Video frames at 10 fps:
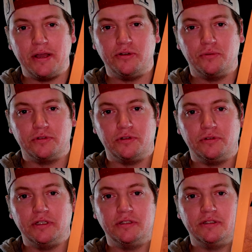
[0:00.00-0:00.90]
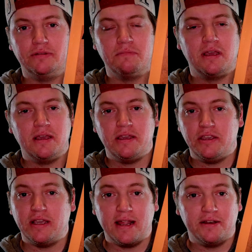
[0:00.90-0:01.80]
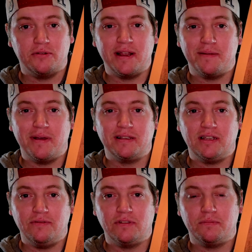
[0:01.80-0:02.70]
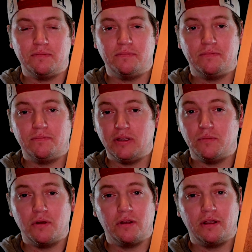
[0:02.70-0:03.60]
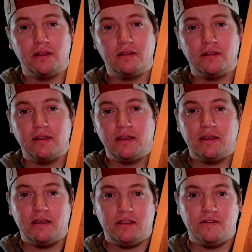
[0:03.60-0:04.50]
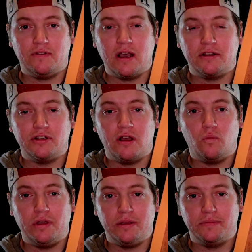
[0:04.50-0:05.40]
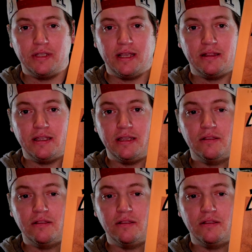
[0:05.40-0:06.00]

by George Lucas. You got it directed by Steven Spielberg. You've got John Williams and the